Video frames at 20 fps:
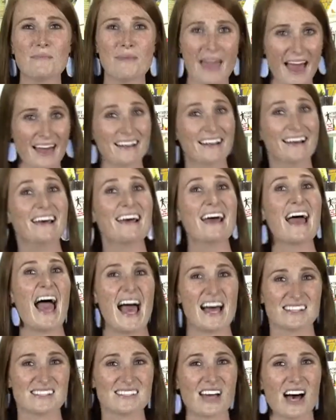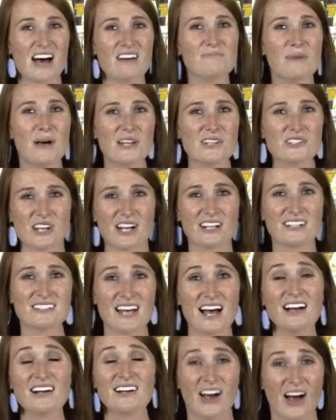bat at
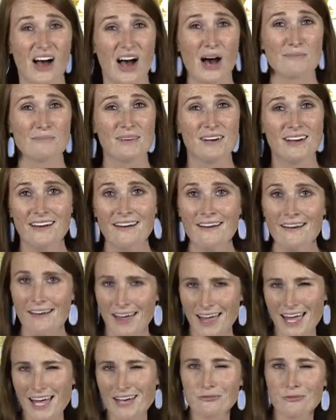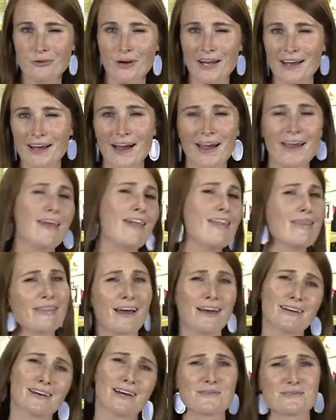softballjunk.com. FYI,
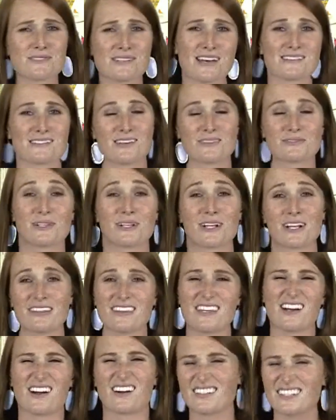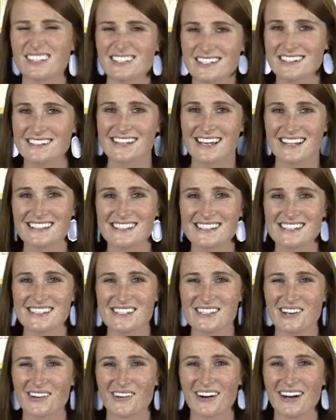that code's also good at the Arlington, Texas
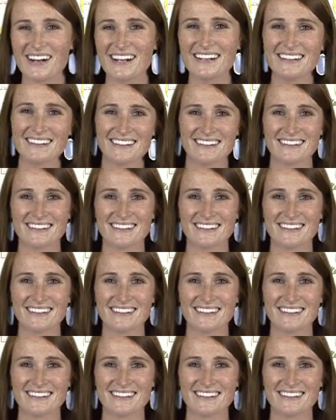store.